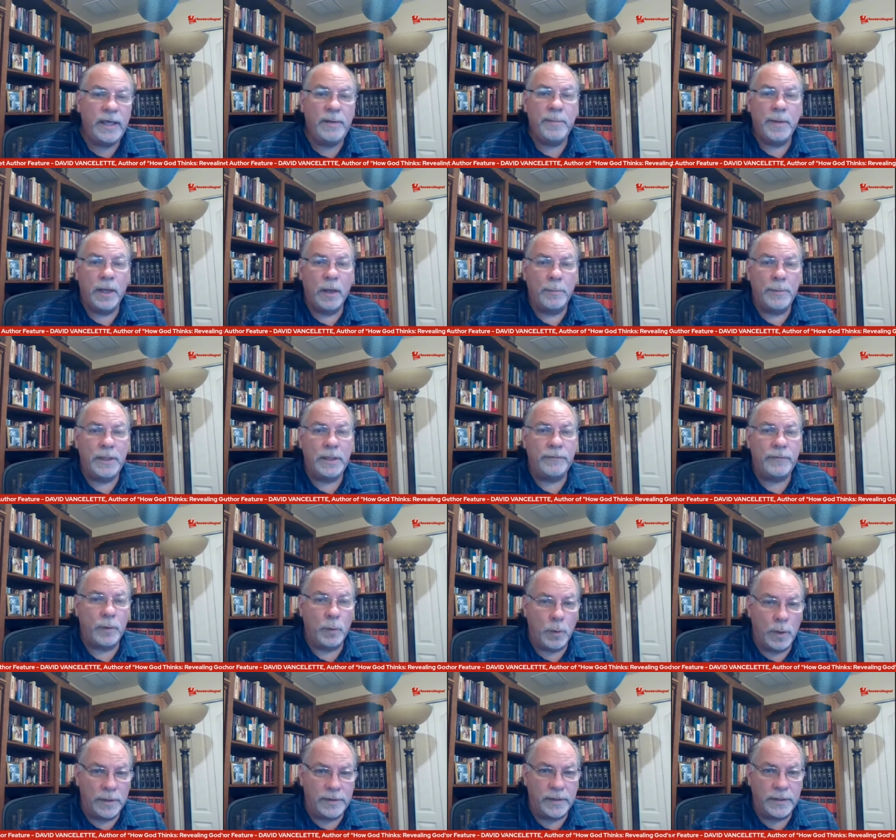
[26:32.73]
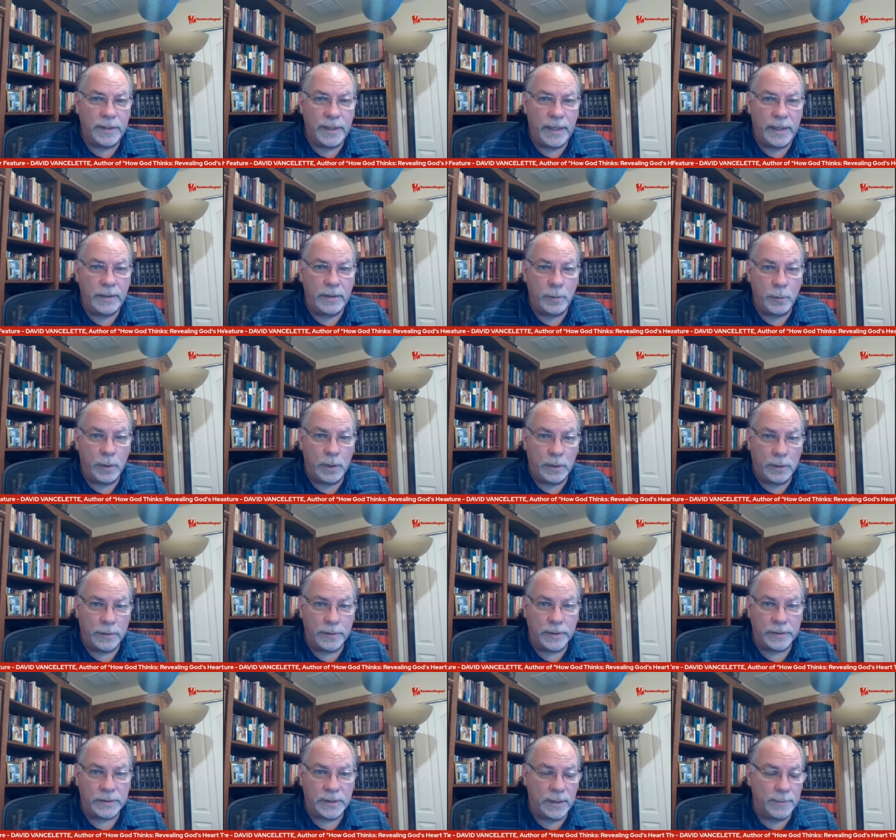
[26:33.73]
Email me if you want the date. You want to
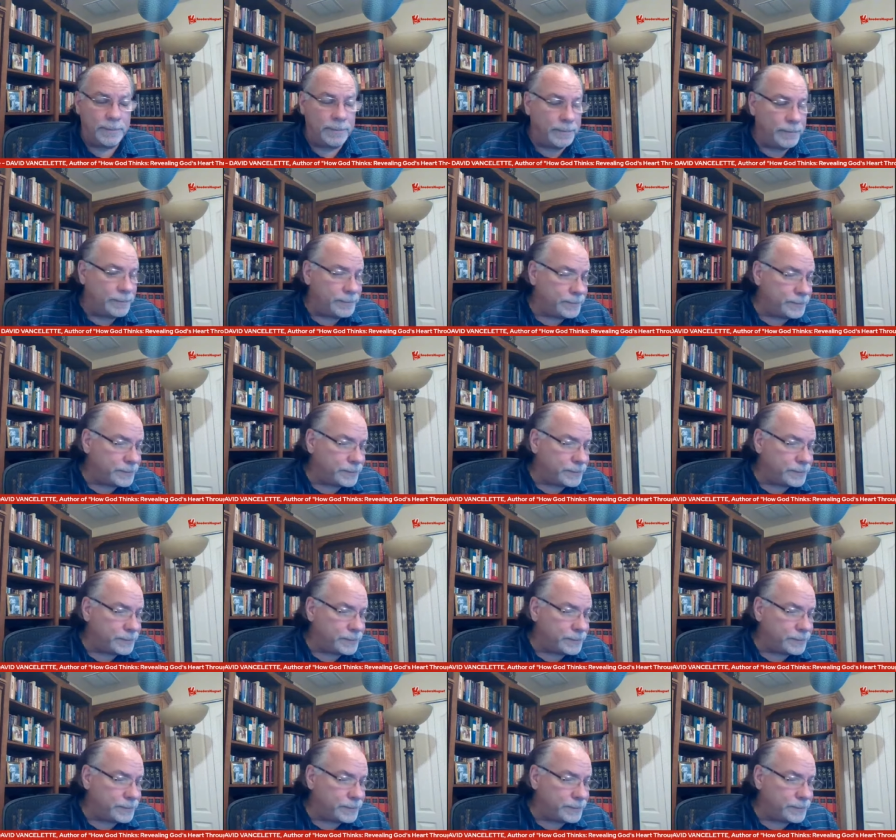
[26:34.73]
look this up.